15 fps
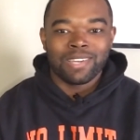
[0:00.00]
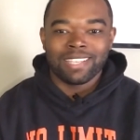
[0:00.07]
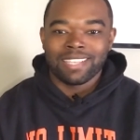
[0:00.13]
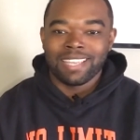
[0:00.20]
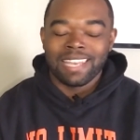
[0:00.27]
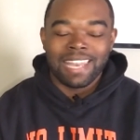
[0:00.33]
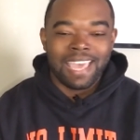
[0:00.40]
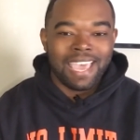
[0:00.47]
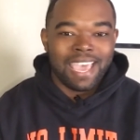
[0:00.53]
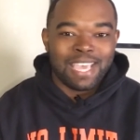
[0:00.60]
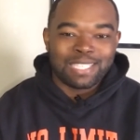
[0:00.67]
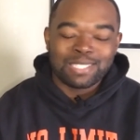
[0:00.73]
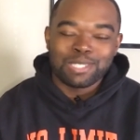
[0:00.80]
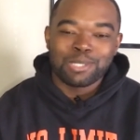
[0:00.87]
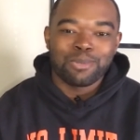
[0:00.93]
of your
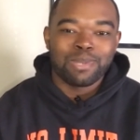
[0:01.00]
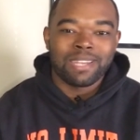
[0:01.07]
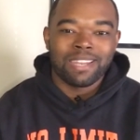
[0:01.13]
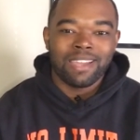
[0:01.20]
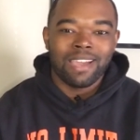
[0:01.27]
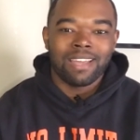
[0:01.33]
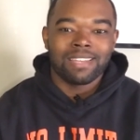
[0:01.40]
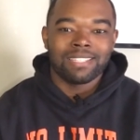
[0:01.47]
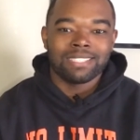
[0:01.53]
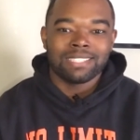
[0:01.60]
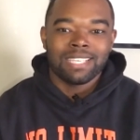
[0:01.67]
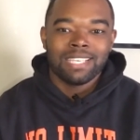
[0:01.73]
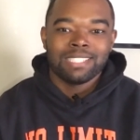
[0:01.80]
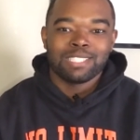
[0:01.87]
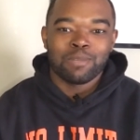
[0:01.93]
last $20